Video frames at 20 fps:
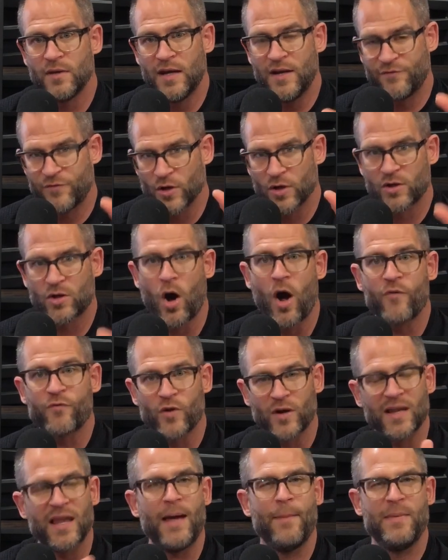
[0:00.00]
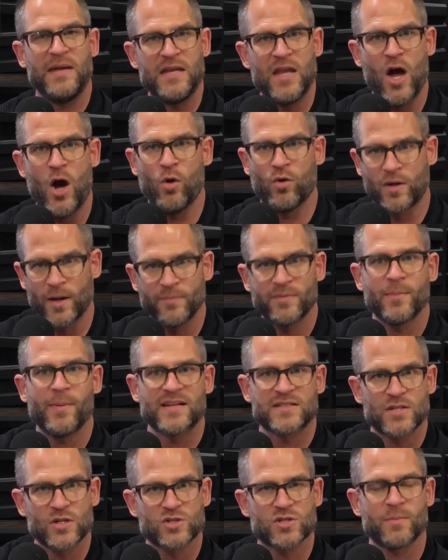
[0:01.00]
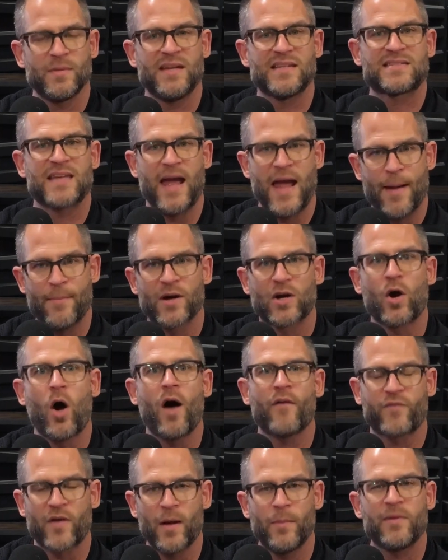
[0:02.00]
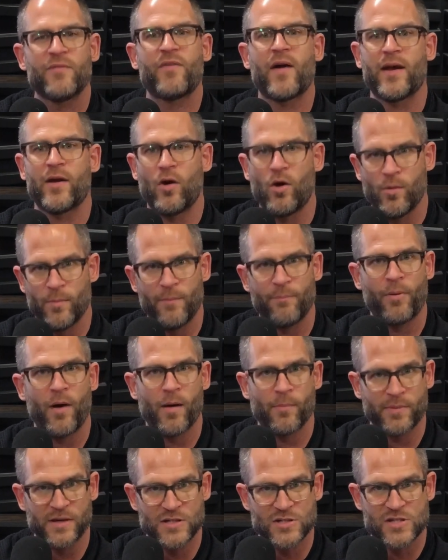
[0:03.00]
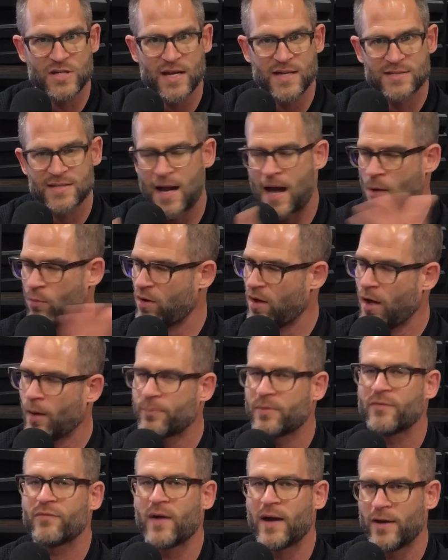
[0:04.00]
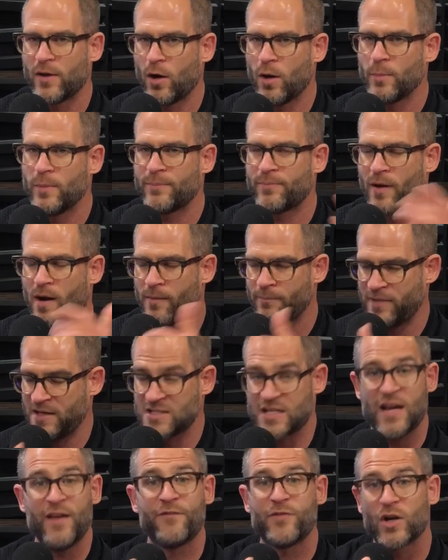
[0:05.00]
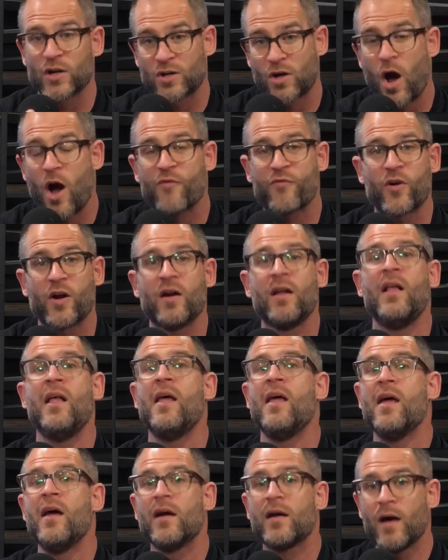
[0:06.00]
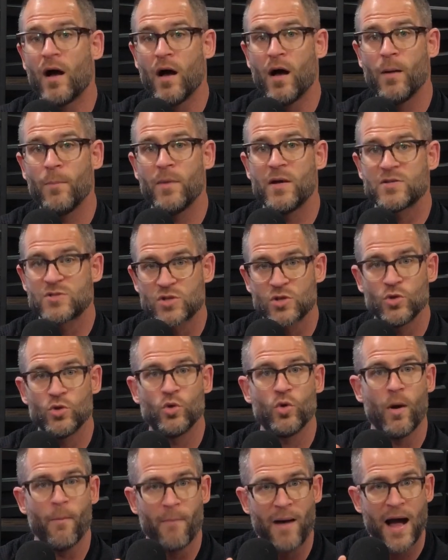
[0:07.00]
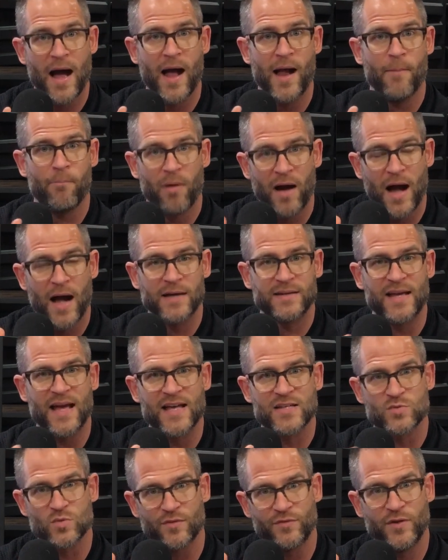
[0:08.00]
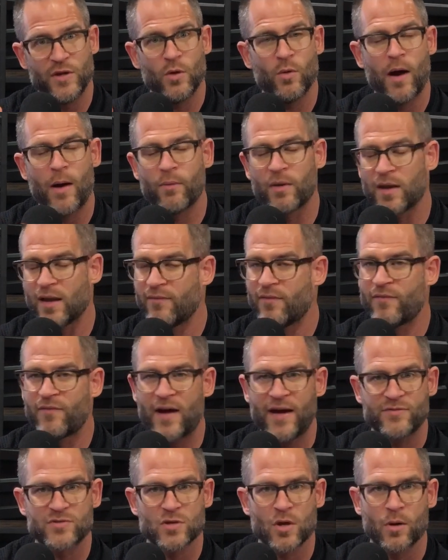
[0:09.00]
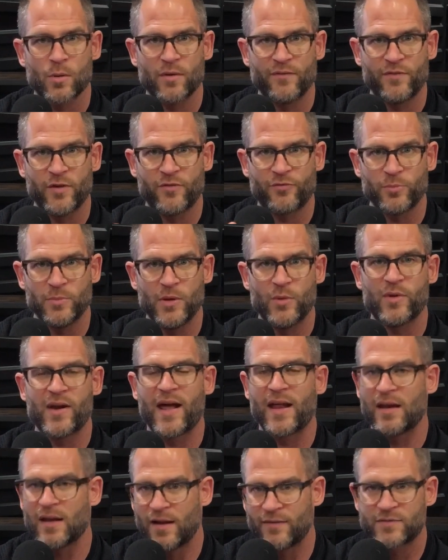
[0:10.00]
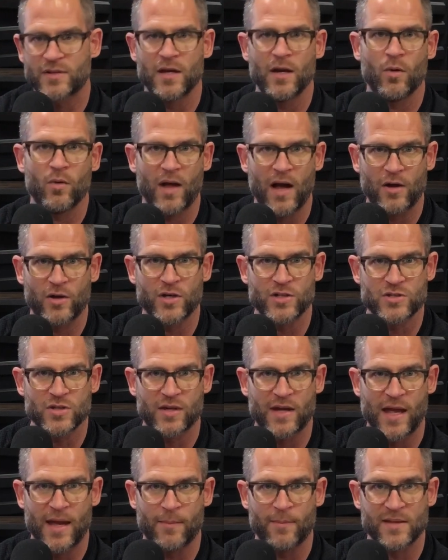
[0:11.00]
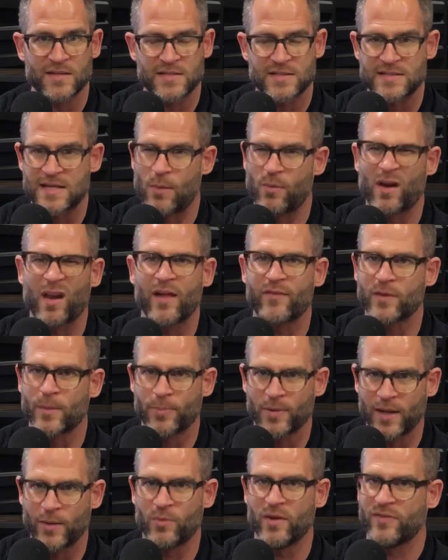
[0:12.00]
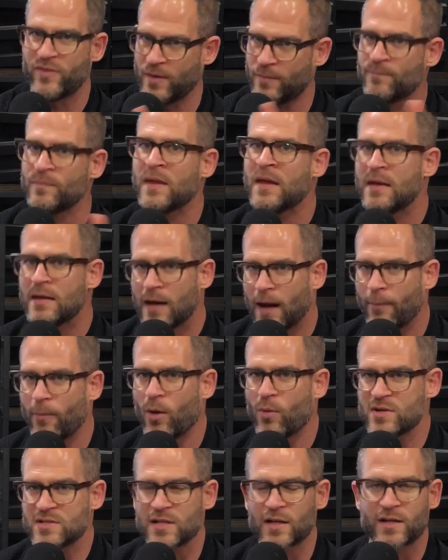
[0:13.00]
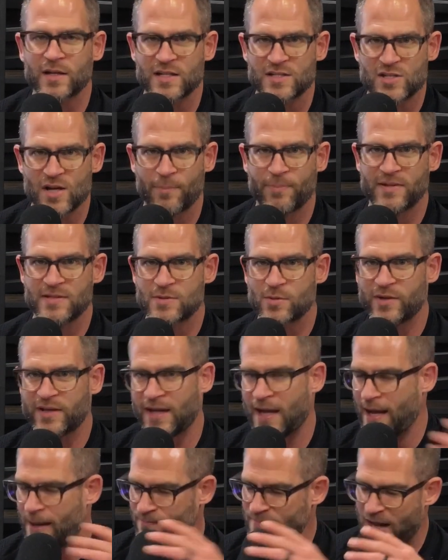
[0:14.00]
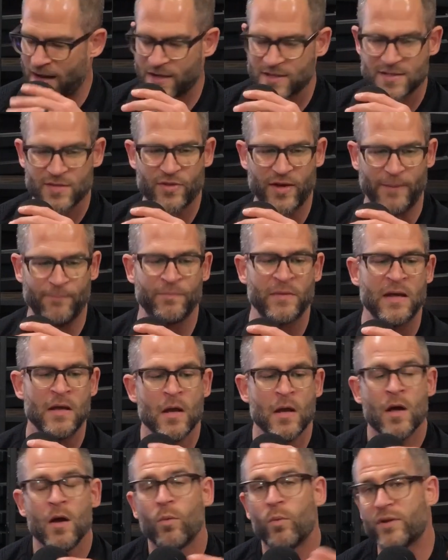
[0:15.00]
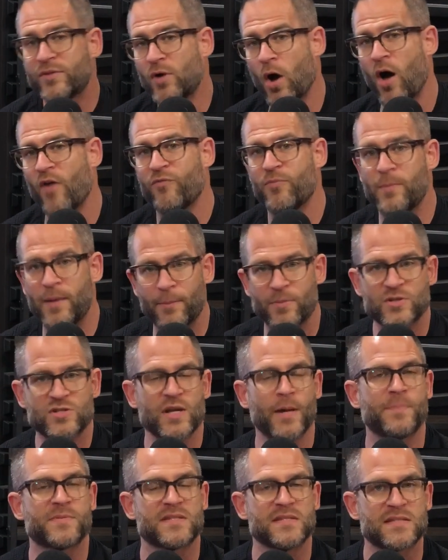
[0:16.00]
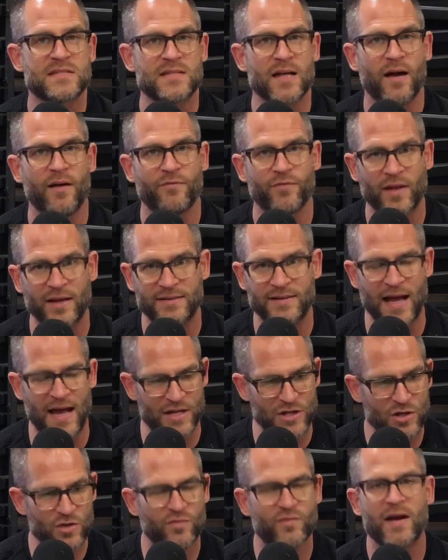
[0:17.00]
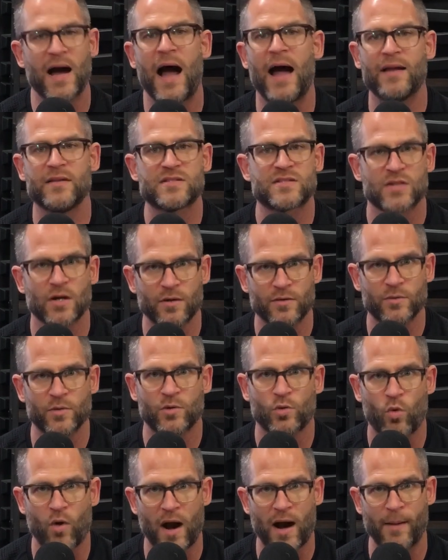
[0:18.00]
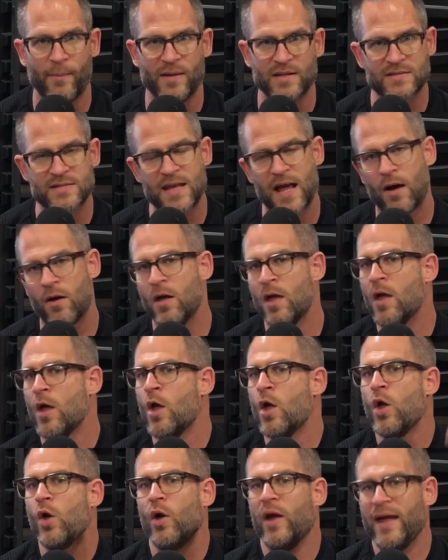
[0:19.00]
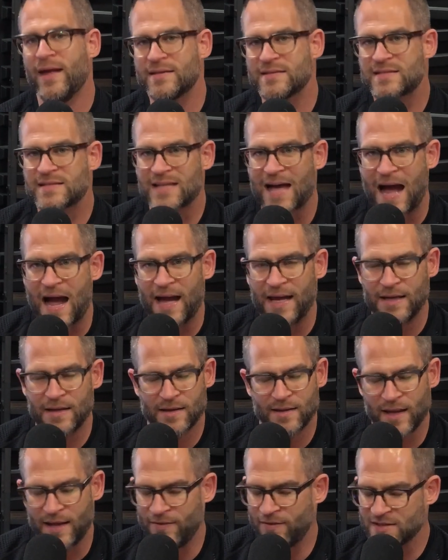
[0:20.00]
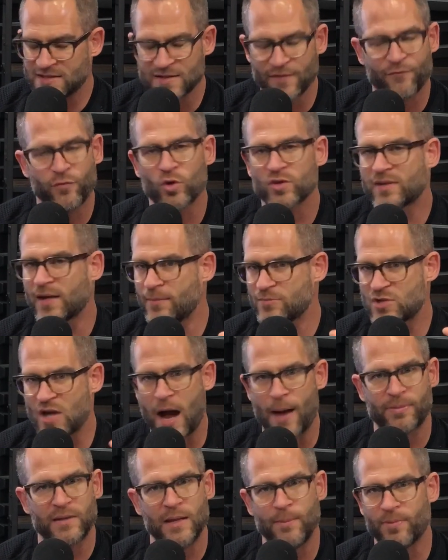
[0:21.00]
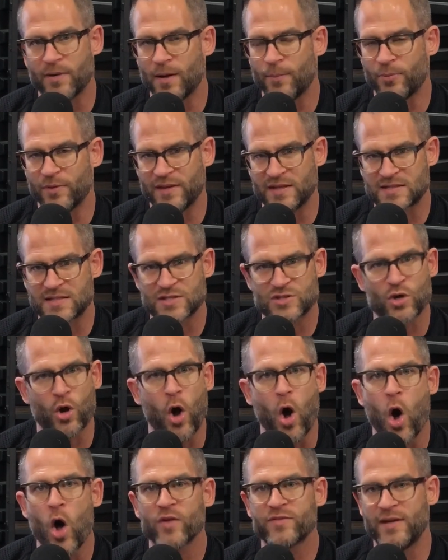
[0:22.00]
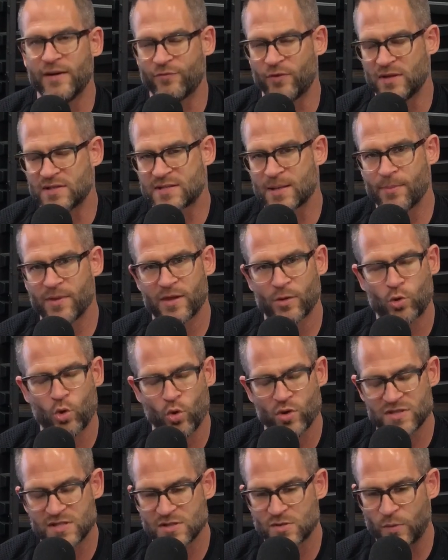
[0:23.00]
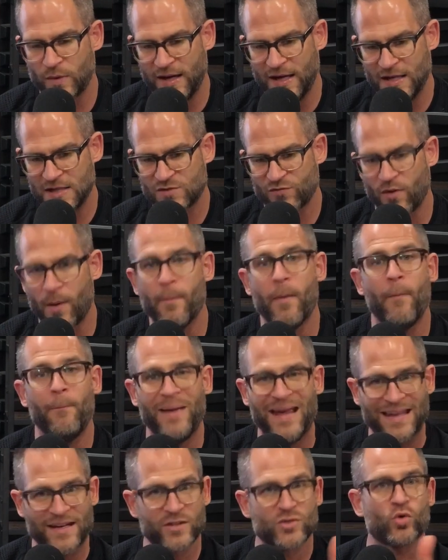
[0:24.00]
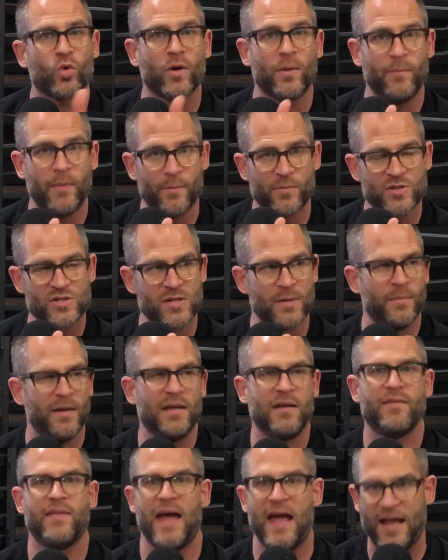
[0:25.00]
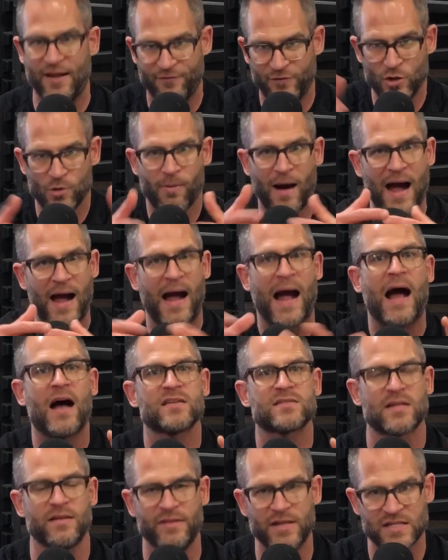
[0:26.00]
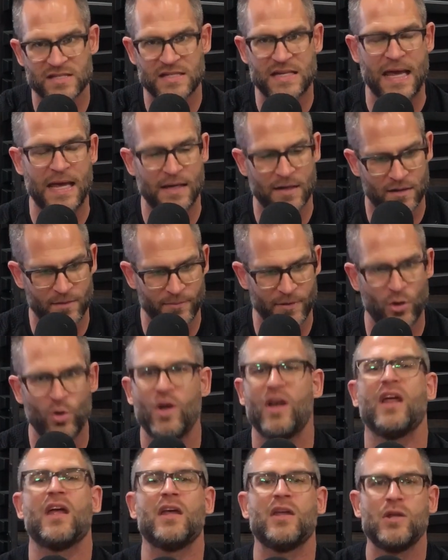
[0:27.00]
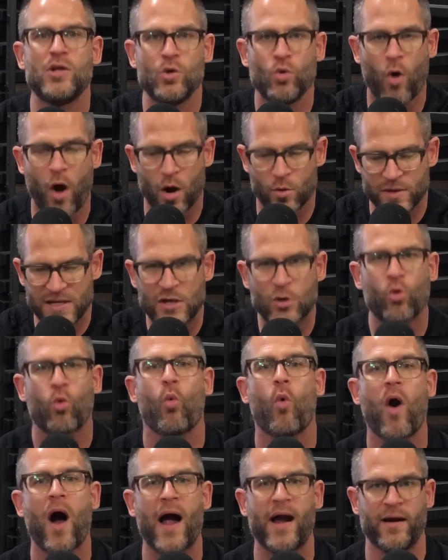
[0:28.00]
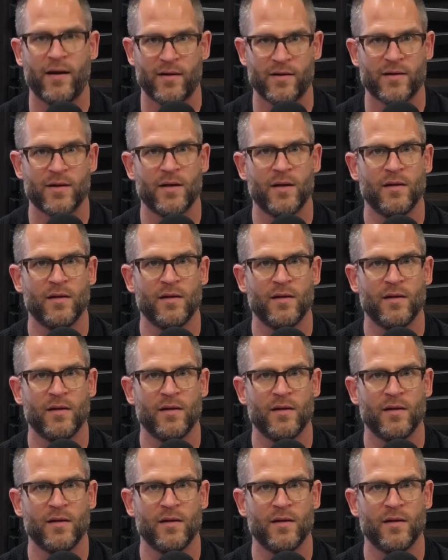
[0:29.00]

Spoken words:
and if you're a golfer, let me know. Come to my social media and say, hey, I'm a golfer. Help me find a home in Palm Beach, Jason. I will help you find a home in Palm Beach. And if you're a golfer, come to my podcast review. I would love a 5-star review from you, and I'd love to know how good your game is because I would love to play with you. I'm always looking to jump into a game. Now, here's the thing. With golf memberships and stuff like that, you've got certain requirements. Now, inside, like this is a full-time job keeping up with these because they're all different. Some of the courses range from mandatory membership, meaning that if you buy a house in this gated community, you are required